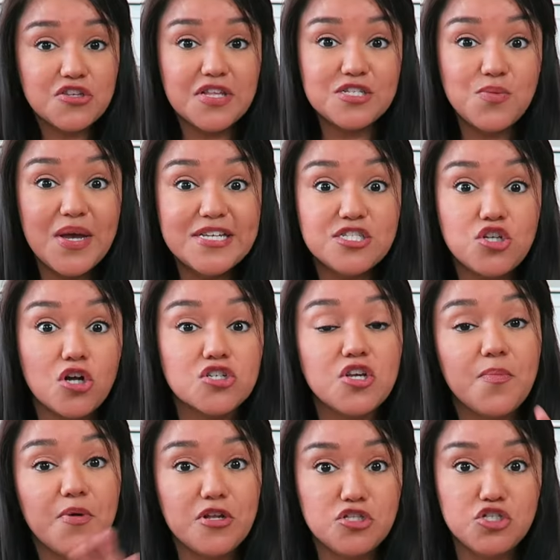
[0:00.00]
so that's why I stocked
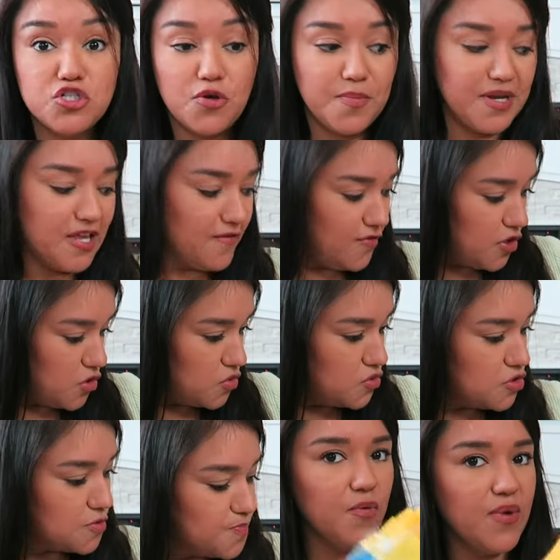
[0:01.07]
up on so many of
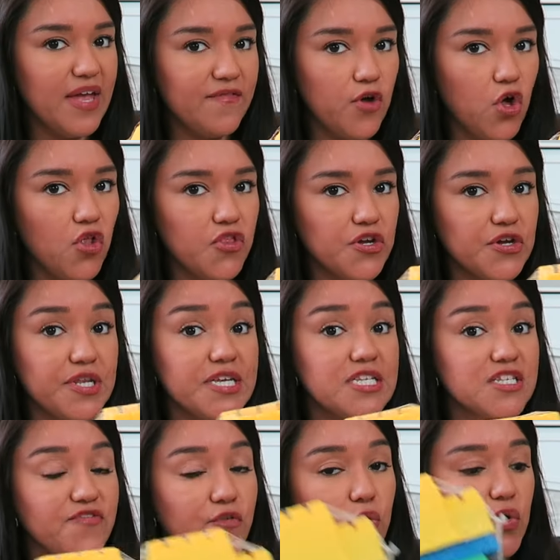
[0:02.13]
those. Then we have all the
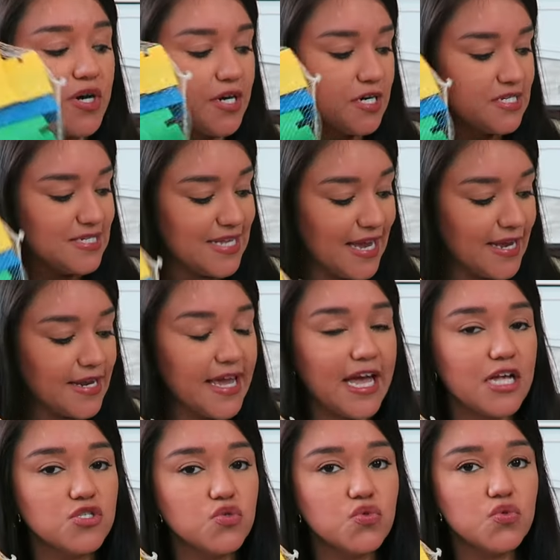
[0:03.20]
goodies for
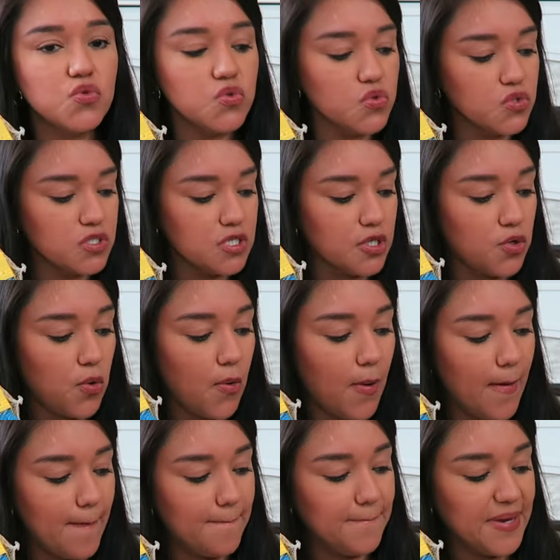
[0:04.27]
sandcastles,
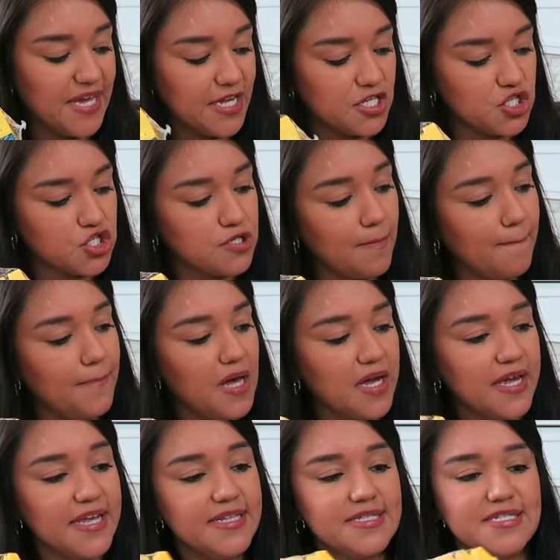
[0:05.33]
little beach
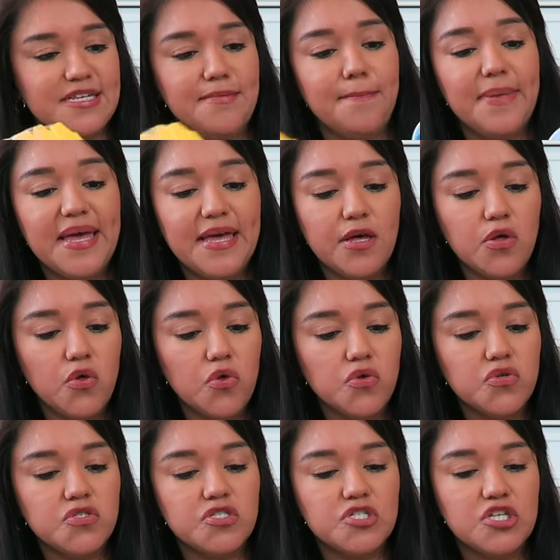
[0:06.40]
buckets and
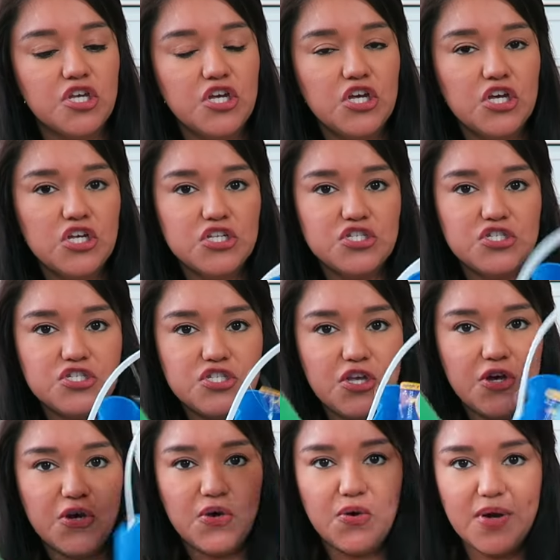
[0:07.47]
pails,
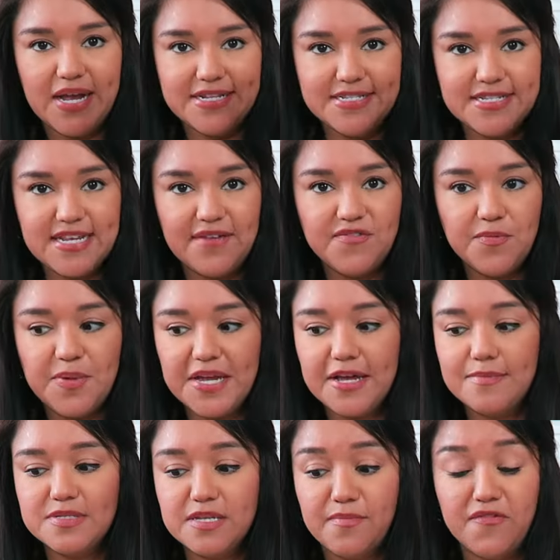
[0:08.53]
so I did have to pick
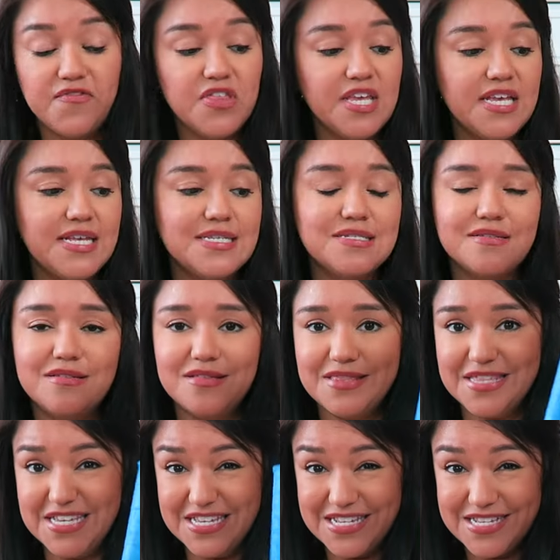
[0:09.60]
up some of these.
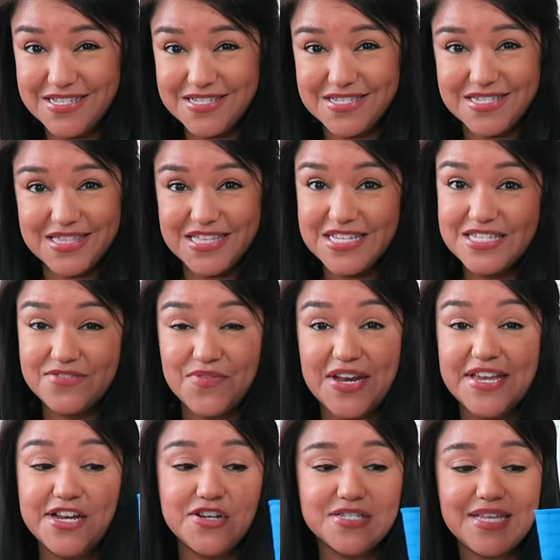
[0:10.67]
These, this
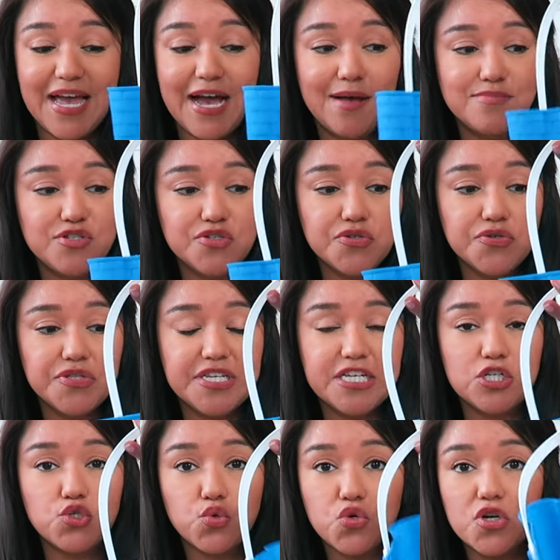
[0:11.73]
right here is
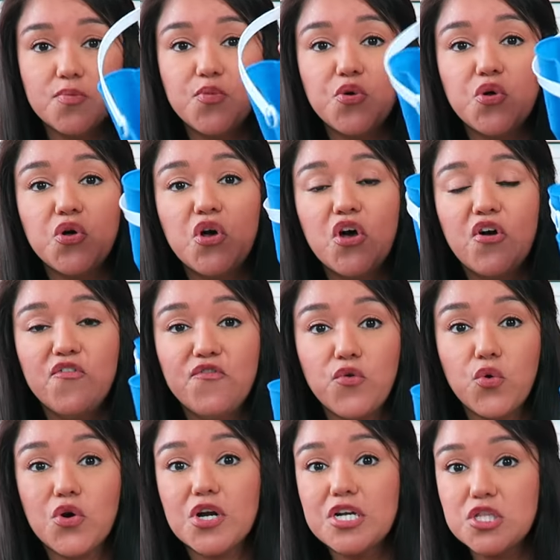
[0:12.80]
absolutely adorable
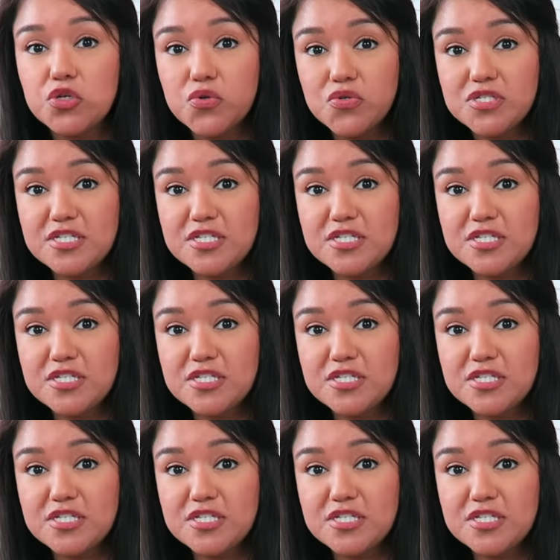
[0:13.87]
for a little